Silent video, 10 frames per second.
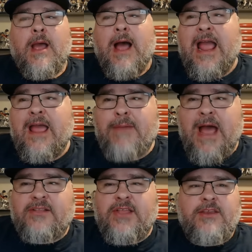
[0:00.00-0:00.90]
I am
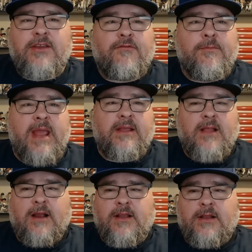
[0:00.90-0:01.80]
back. Thank you for making
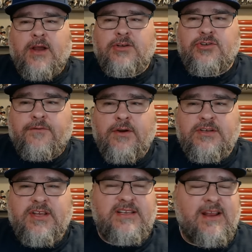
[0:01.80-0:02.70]
Locked On Dodgers your
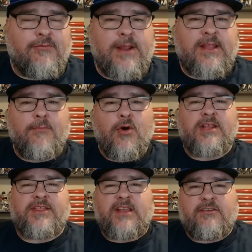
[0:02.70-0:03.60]
first listen every weekday
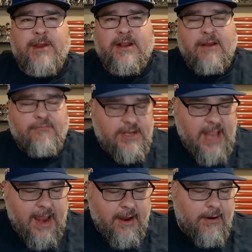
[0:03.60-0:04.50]
morning. Thanks for being an
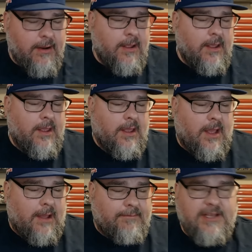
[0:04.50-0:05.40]
everydayer.
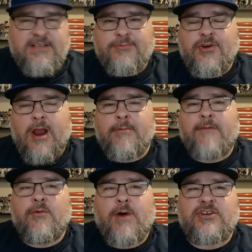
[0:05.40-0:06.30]
Please subscribe
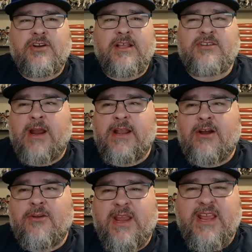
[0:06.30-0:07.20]
wherever you're watching or listening right
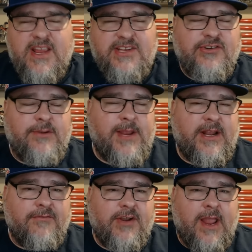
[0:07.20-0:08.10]
now to make it easier to be an
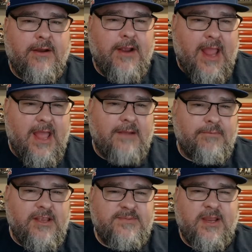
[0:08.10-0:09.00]
everydayer. And
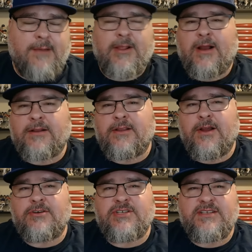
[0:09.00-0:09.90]
please become a Locked On
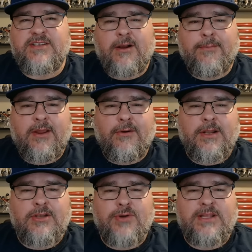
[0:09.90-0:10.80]
Dodgers insider by going
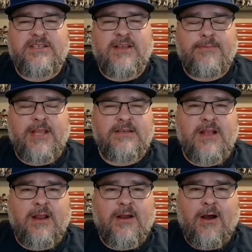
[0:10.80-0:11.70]
to
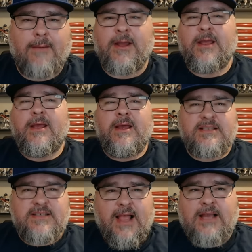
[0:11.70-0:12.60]

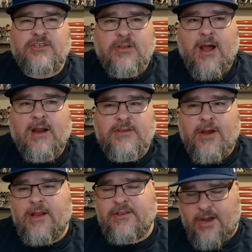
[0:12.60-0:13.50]

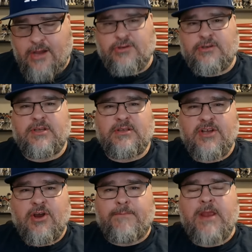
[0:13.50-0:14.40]
joinsubtext.com/LockedOnDodgers.
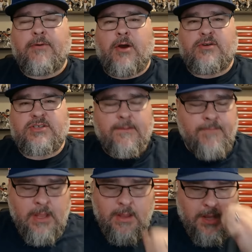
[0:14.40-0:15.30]
So Pete Rose,
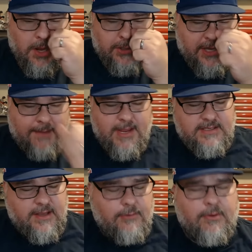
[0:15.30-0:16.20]
all-time
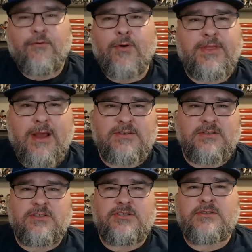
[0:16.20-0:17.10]
hits leader with
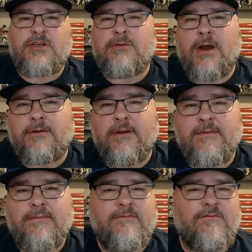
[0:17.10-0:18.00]

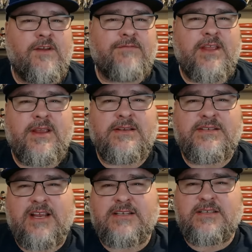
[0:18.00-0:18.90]

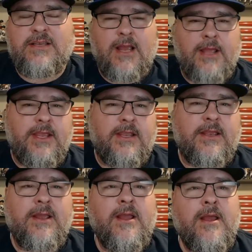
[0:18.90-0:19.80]
4,256, I
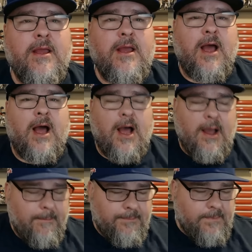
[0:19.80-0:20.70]
think.
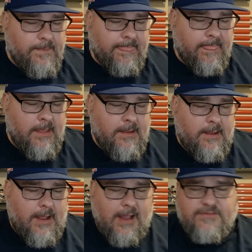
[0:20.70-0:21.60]

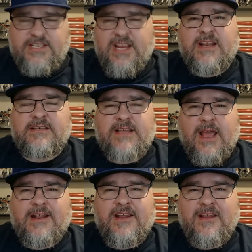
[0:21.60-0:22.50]
I've seen it
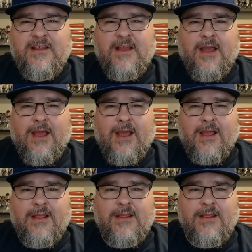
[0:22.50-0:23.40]
said
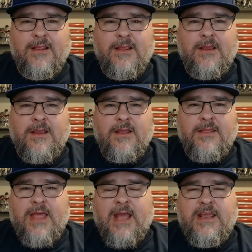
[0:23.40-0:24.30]
that
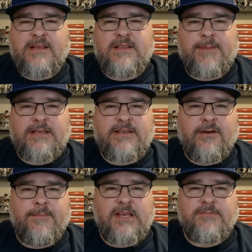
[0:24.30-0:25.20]
he's the best
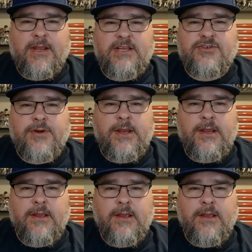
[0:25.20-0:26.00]
hitter in baseball history.